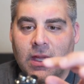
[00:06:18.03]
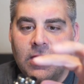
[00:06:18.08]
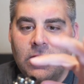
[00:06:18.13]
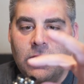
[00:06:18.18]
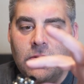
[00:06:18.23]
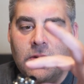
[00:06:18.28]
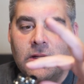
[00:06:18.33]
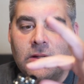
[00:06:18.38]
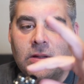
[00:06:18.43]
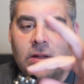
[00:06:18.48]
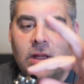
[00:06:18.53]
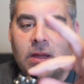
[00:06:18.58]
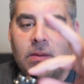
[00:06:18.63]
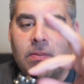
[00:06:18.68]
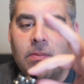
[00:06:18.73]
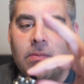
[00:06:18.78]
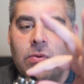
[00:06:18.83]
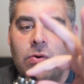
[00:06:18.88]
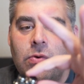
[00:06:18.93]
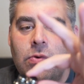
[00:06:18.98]
and you can like
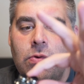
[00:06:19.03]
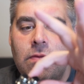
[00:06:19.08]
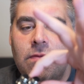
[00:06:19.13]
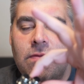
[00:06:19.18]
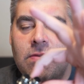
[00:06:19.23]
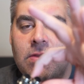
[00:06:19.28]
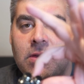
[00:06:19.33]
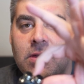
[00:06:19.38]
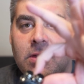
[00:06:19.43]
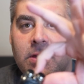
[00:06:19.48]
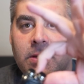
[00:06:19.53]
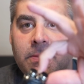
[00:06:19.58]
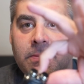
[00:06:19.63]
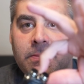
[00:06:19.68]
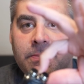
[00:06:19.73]
move the